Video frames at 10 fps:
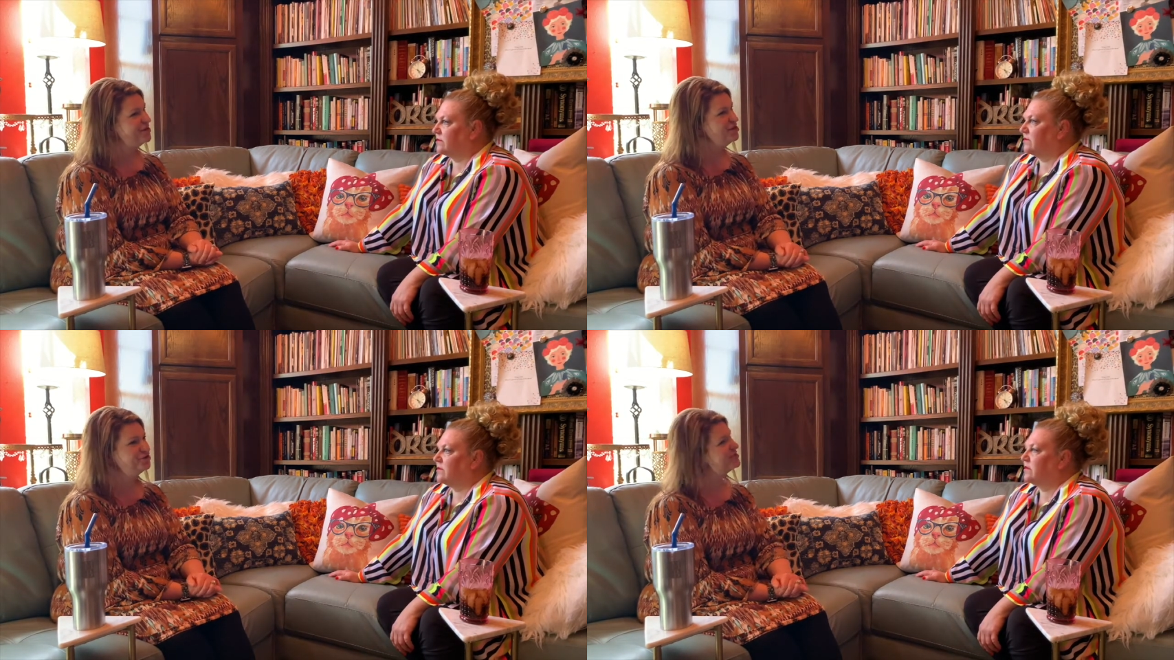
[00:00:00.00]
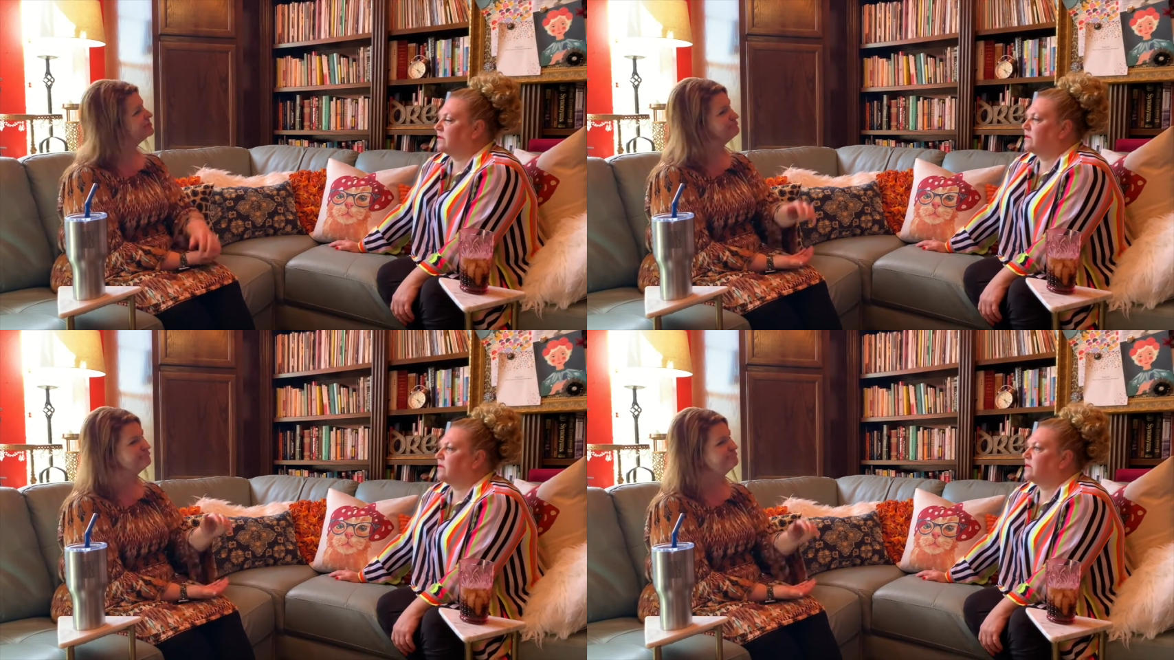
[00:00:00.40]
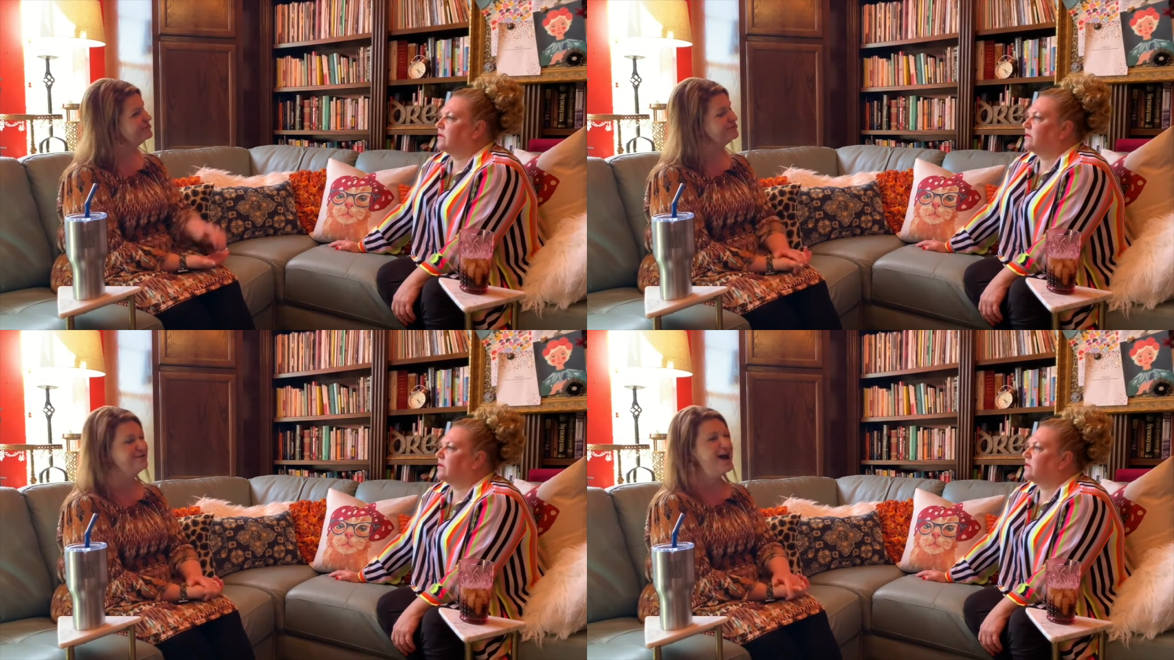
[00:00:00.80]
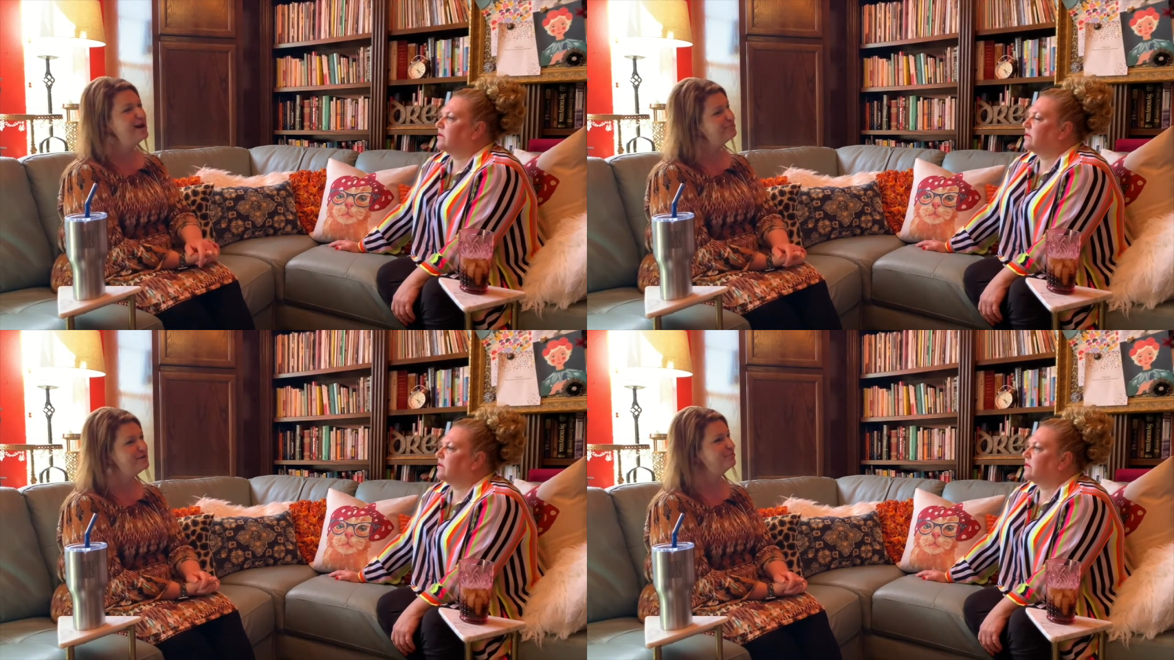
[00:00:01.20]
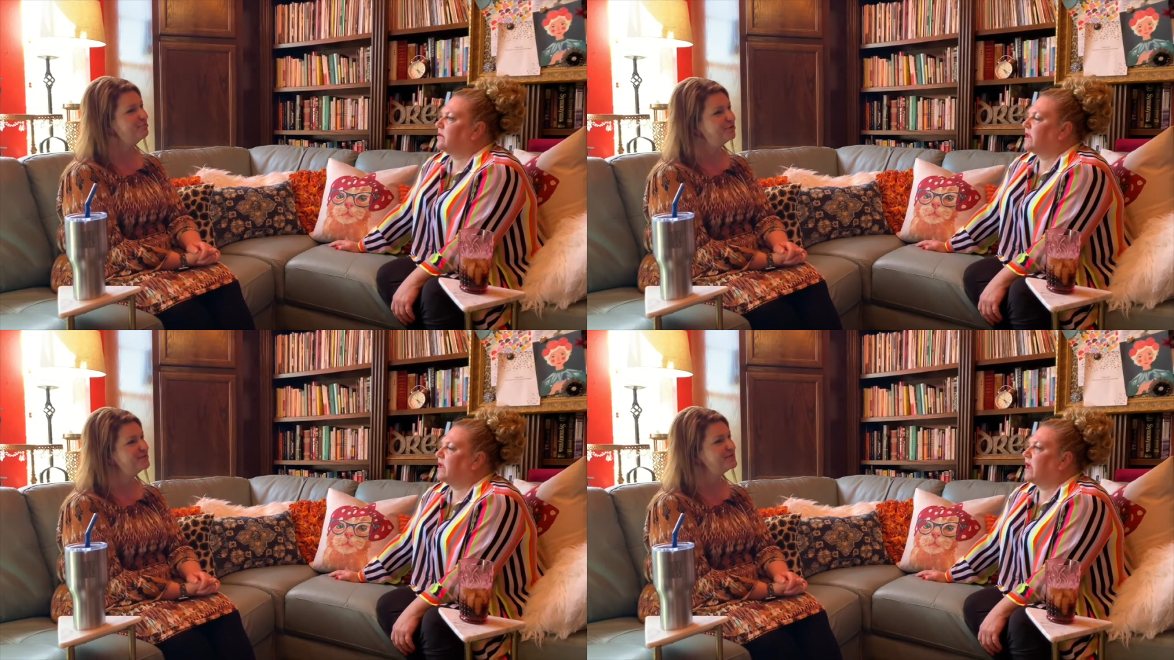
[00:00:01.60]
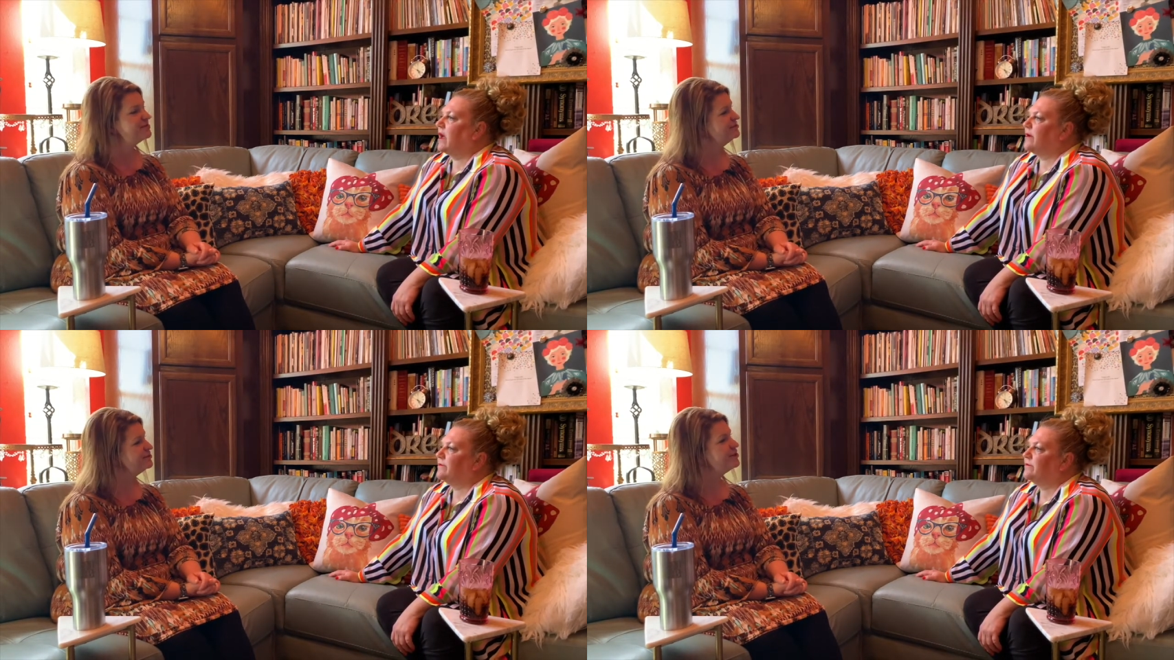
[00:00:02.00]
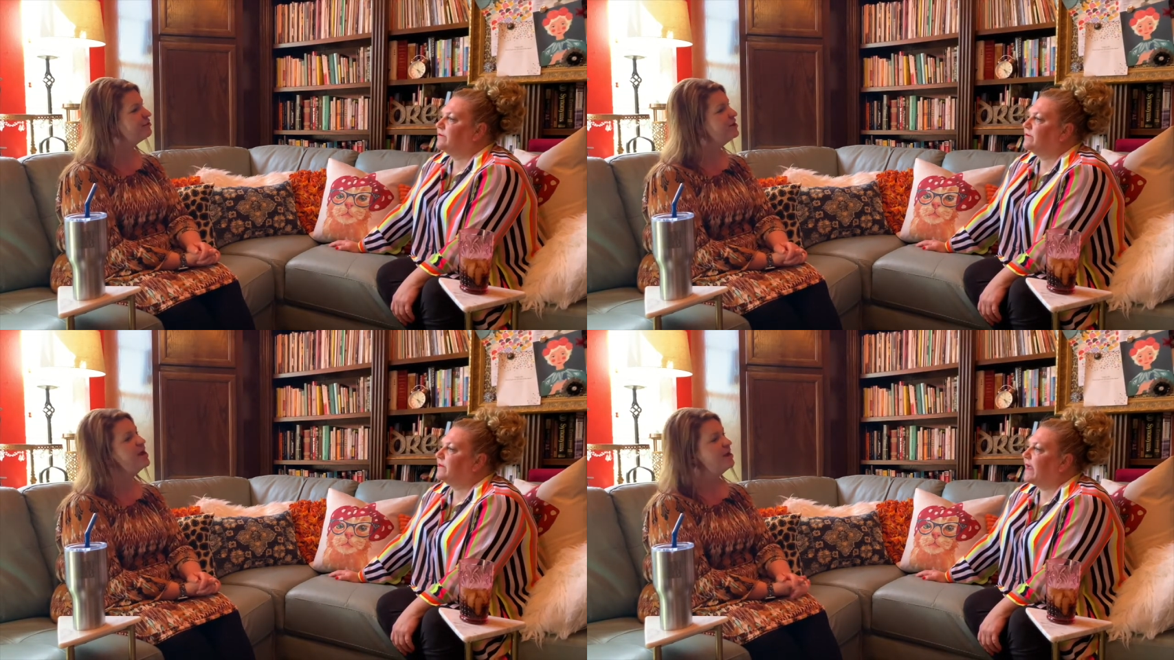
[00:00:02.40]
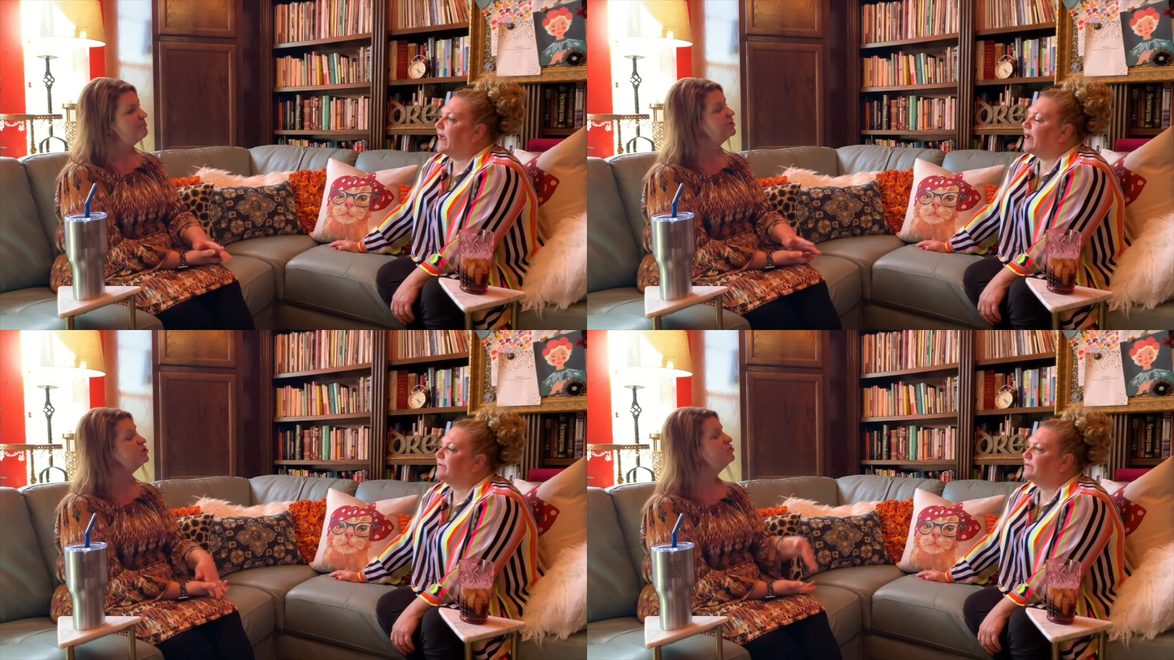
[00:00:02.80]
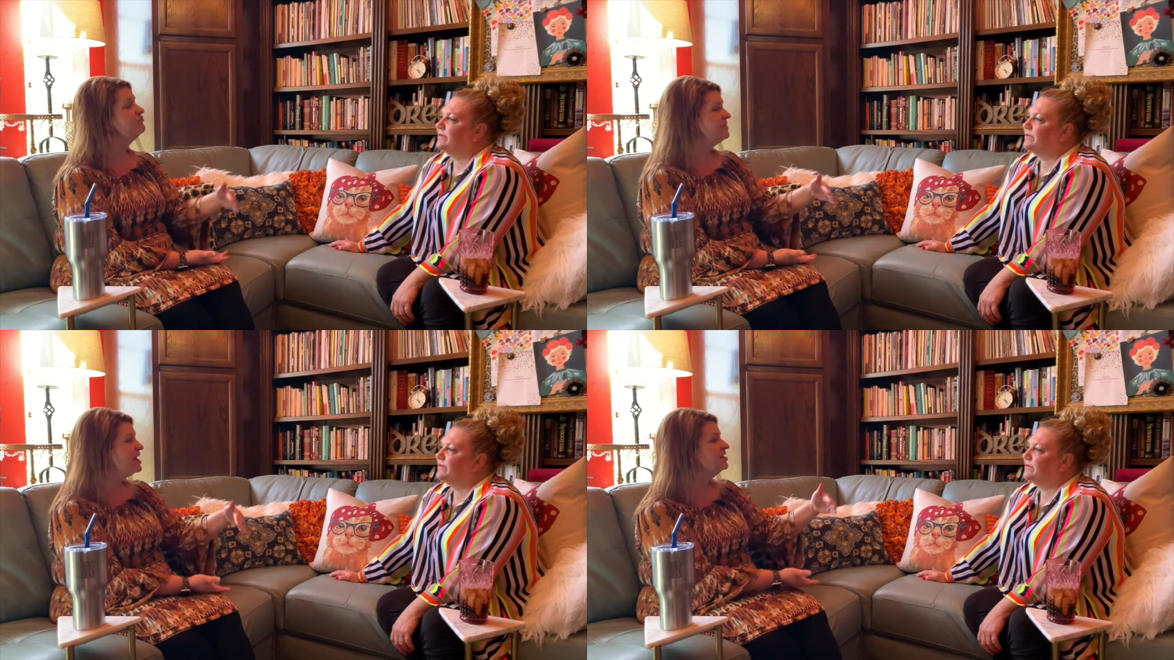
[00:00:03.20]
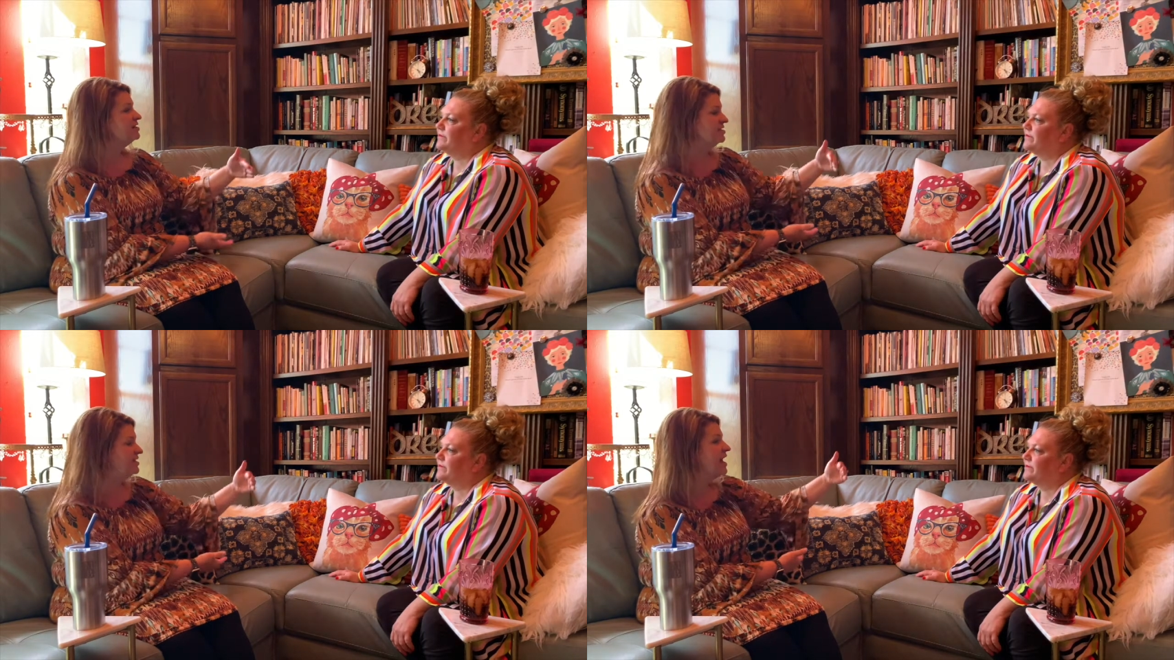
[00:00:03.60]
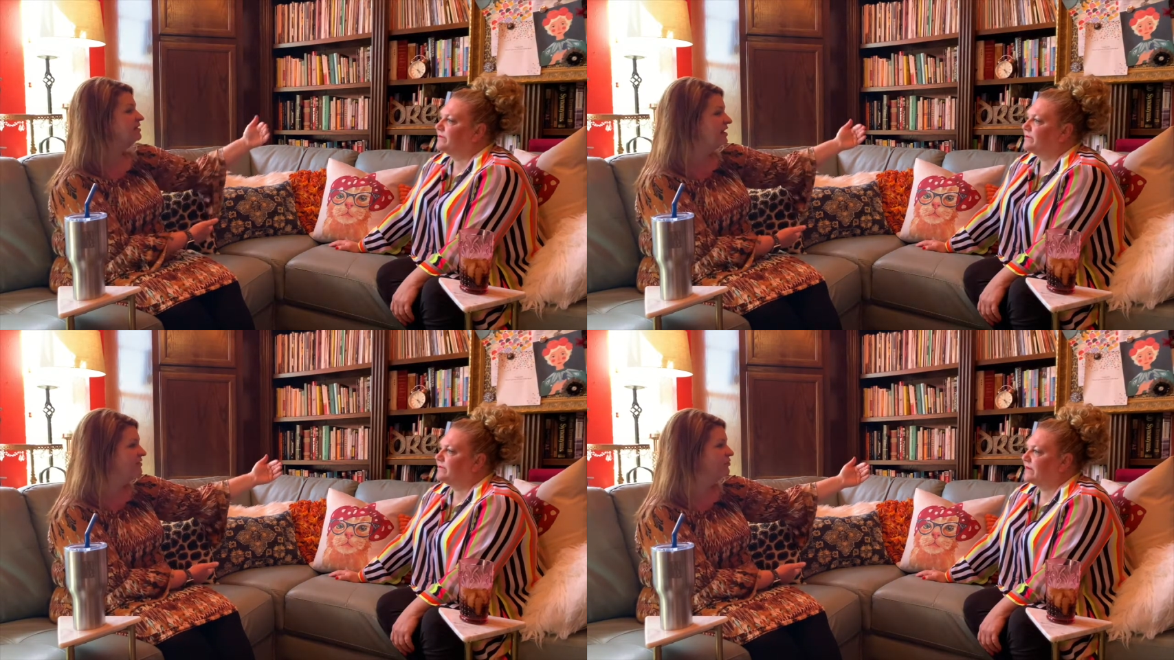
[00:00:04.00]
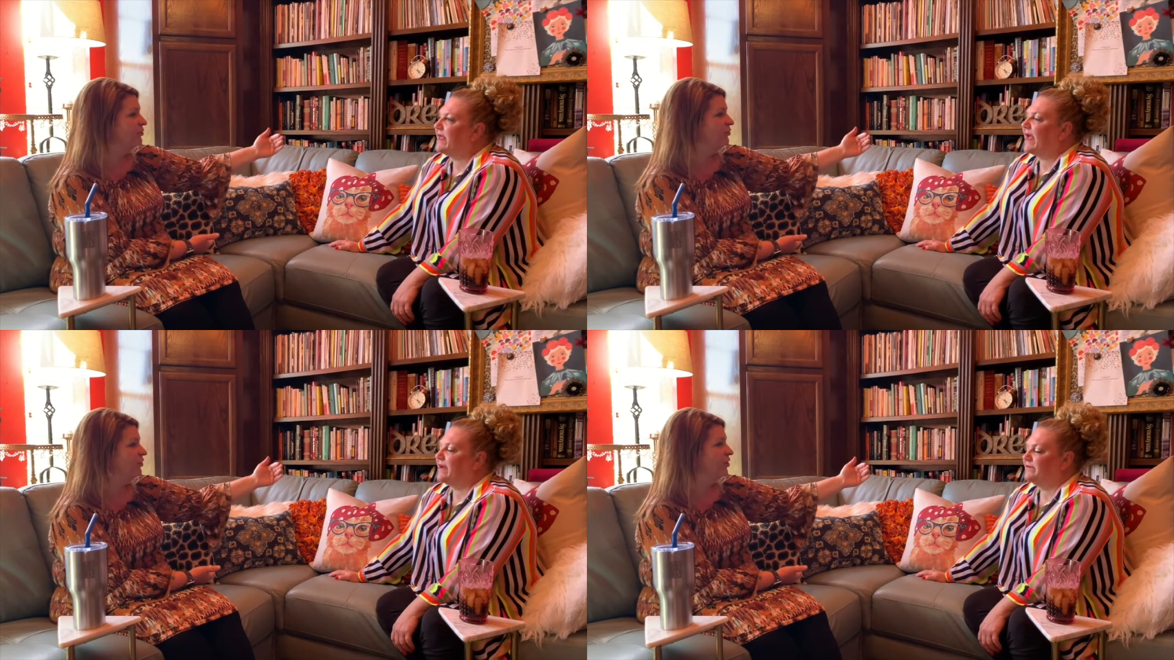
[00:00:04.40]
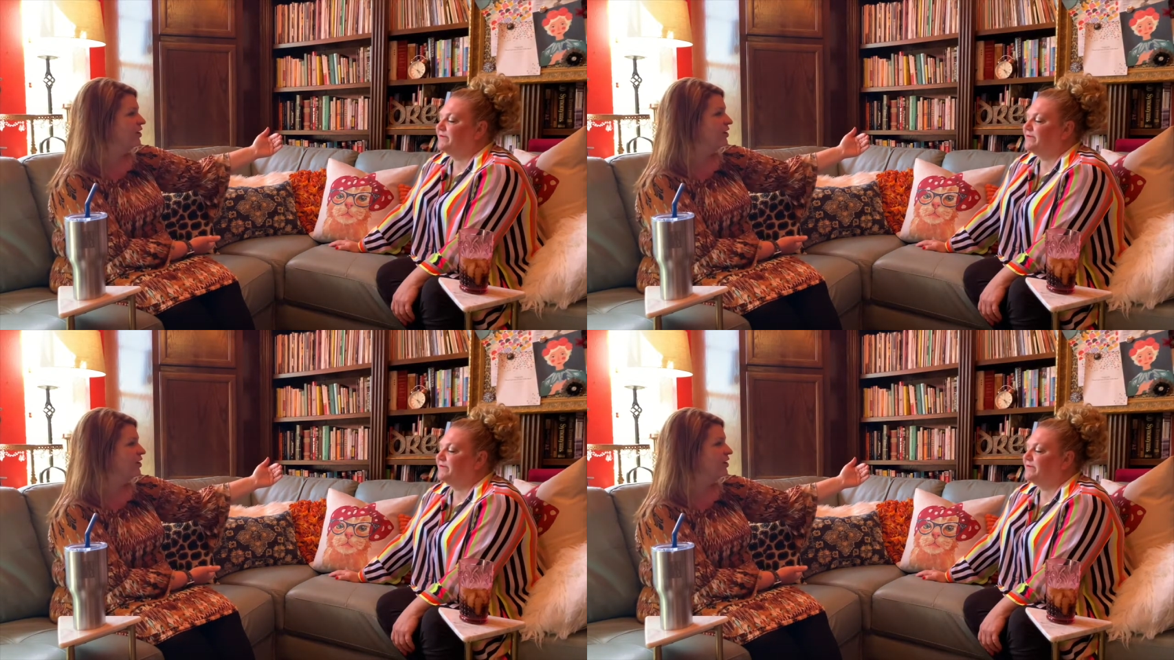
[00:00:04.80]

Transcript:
Speaker 1: You just, you're not a people person. Yeah. You know. Yeah. But you've made it to that level yeah.